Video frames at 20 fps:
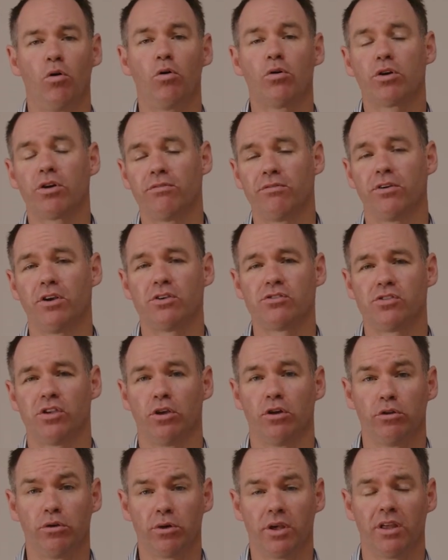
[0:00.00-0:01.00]
or conversely,
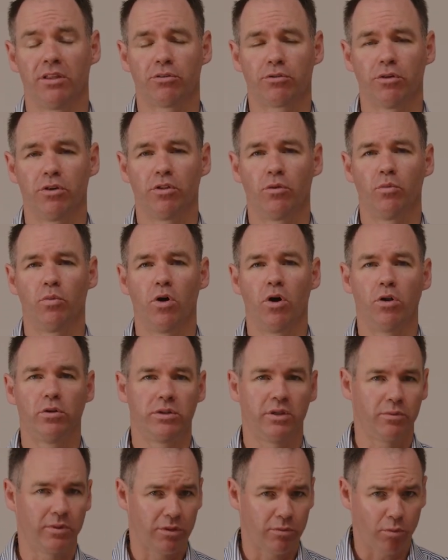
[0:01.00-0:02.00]
you're looking through the
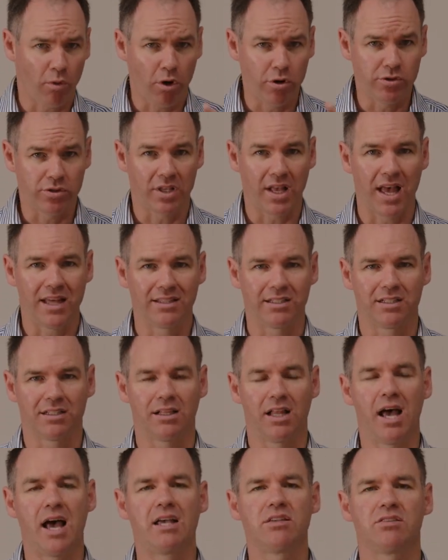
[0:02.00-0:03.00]
world with rose-colored
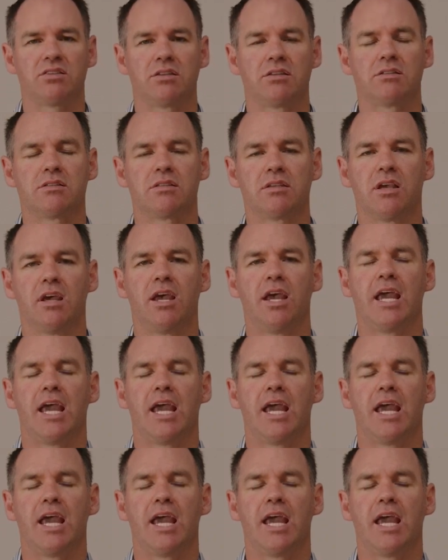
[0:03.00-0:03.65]
glasses,